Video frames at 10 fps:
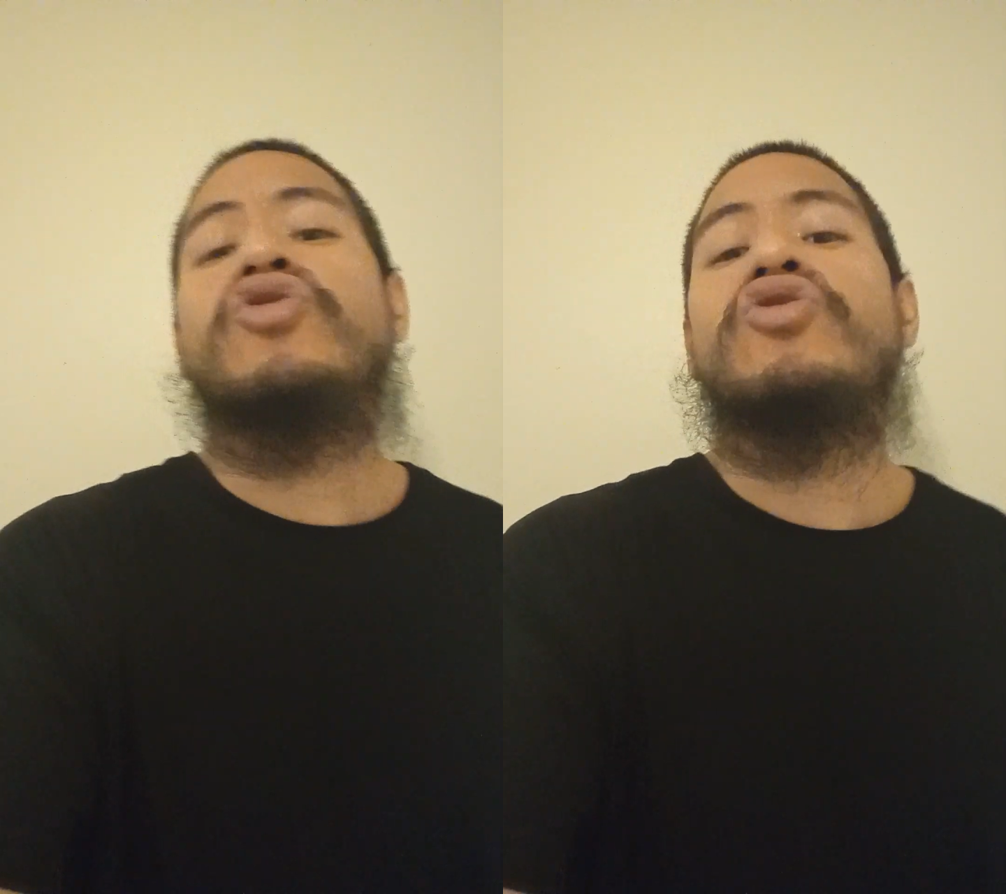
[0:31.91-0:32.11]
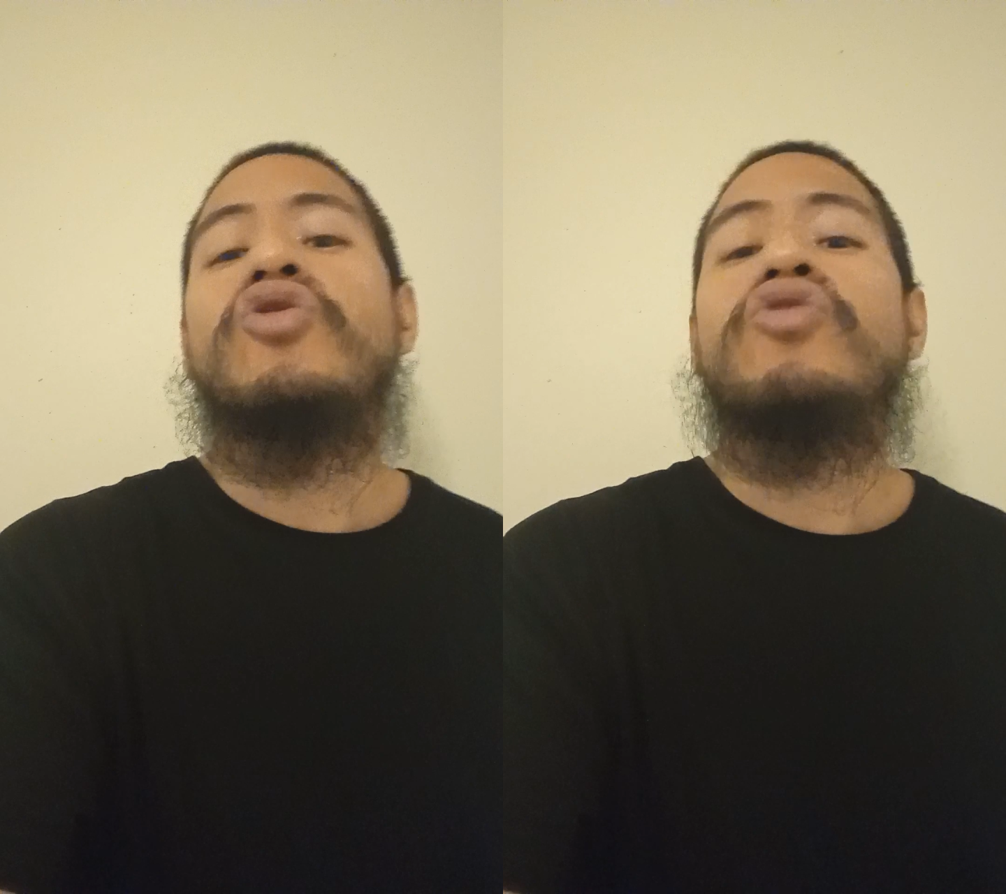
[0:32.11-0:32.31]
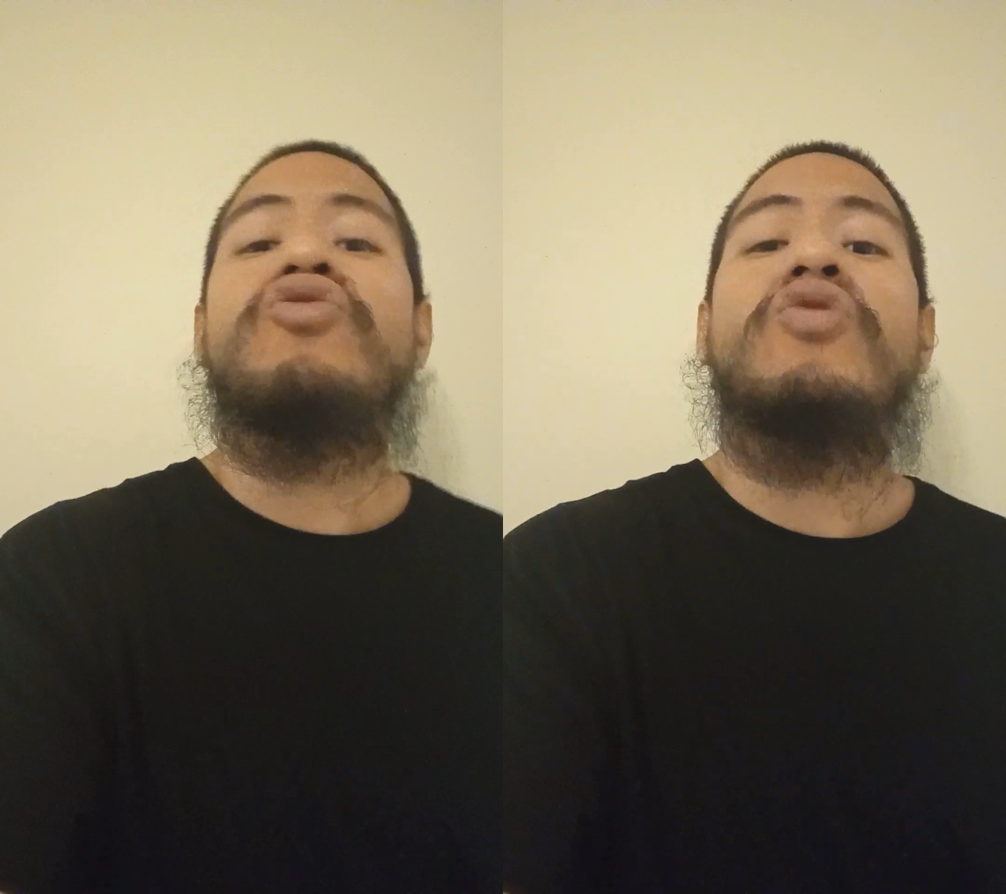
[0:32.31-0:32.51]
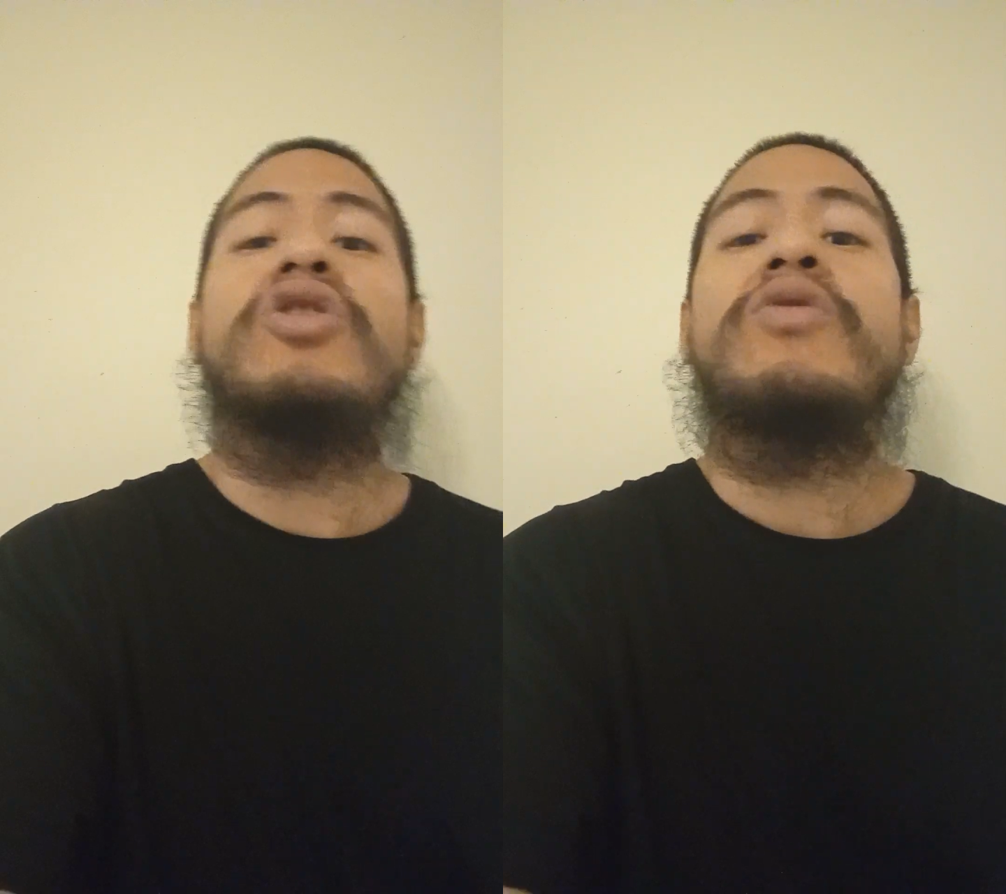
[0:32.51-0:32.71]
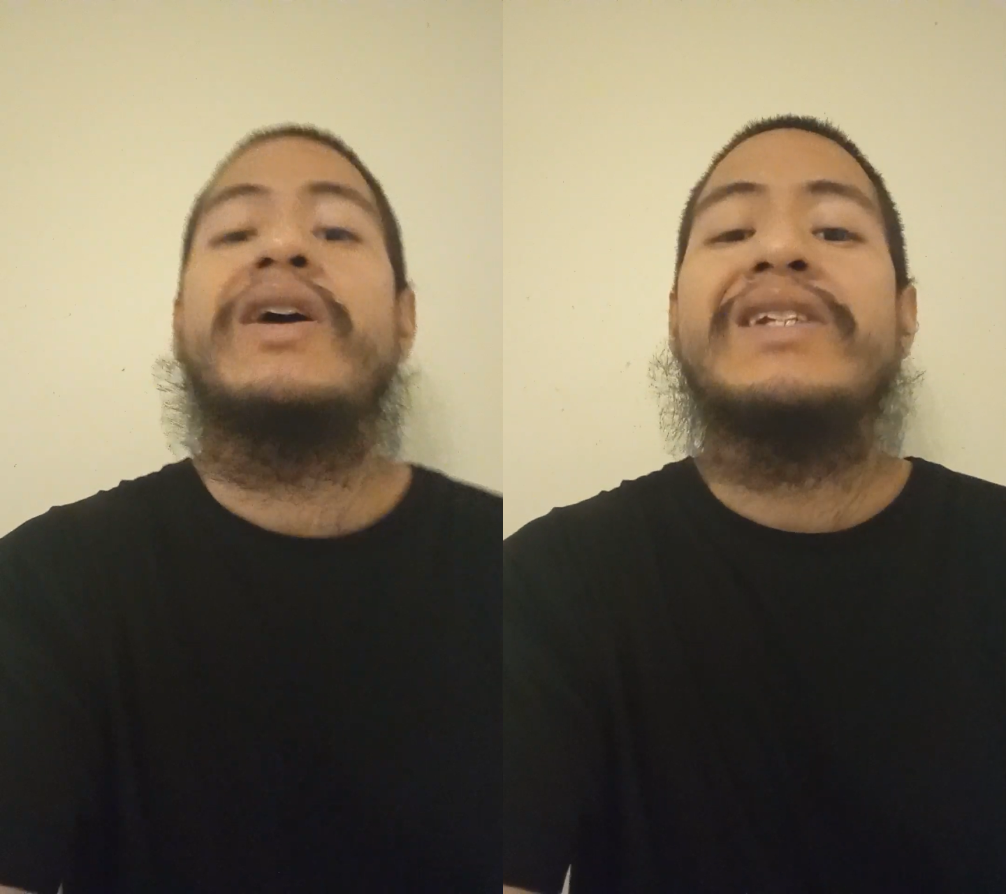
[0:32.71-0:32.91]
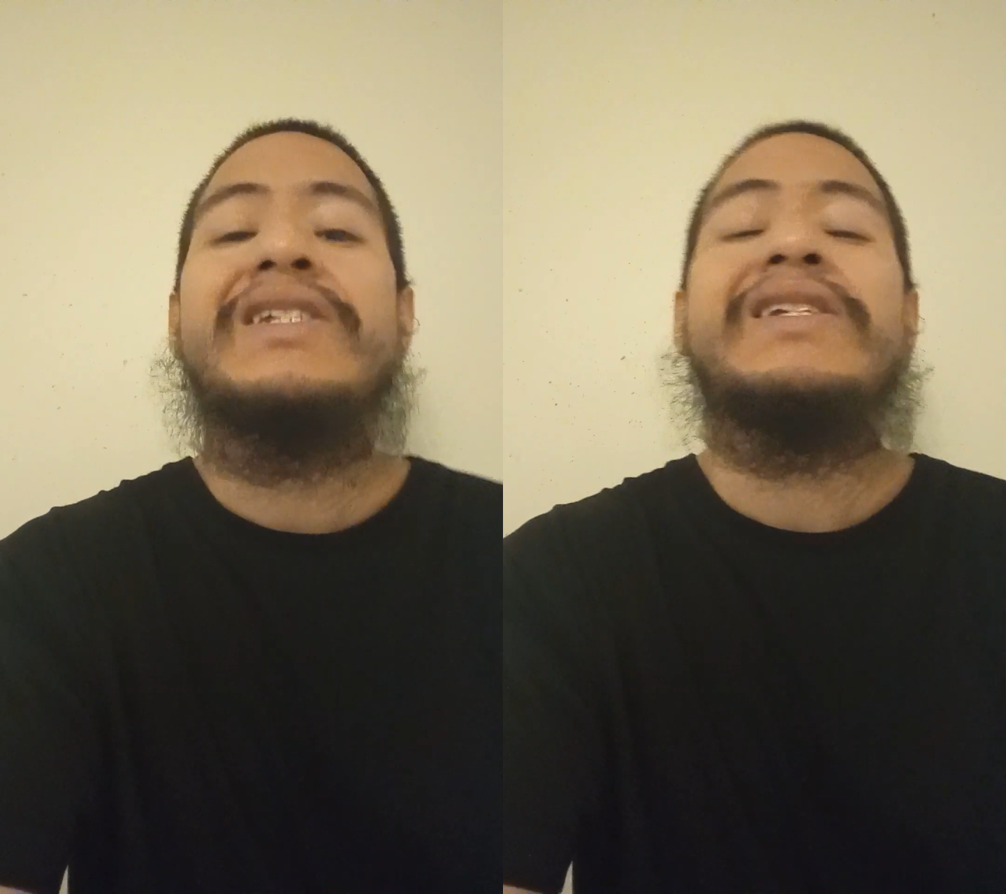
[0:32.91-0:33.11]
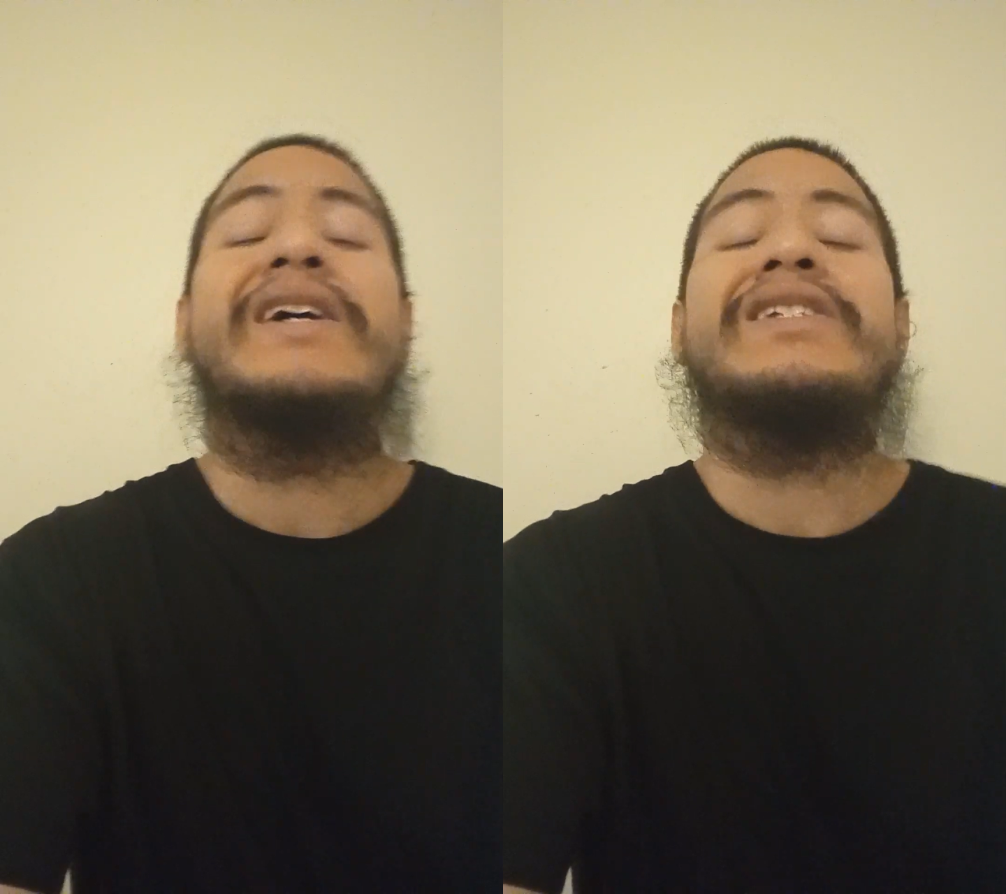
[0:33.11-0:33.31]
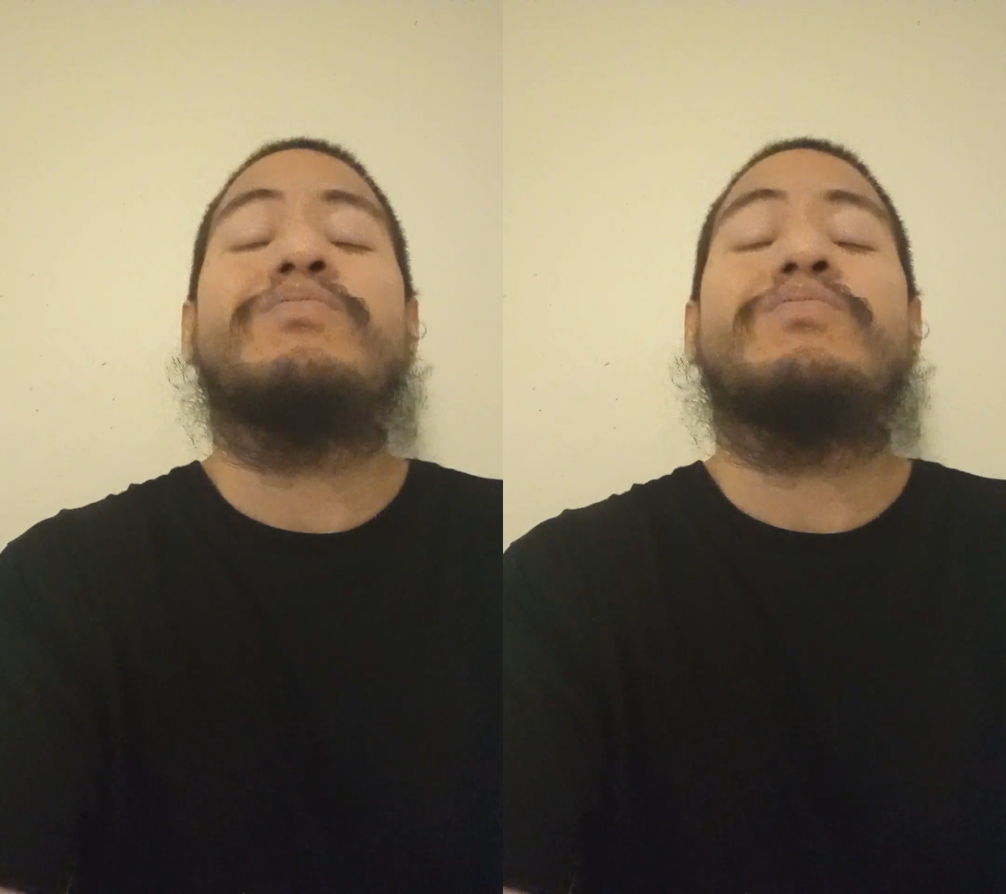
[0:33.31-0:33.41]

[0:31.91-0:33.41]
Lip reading: you know you're doing your exercise,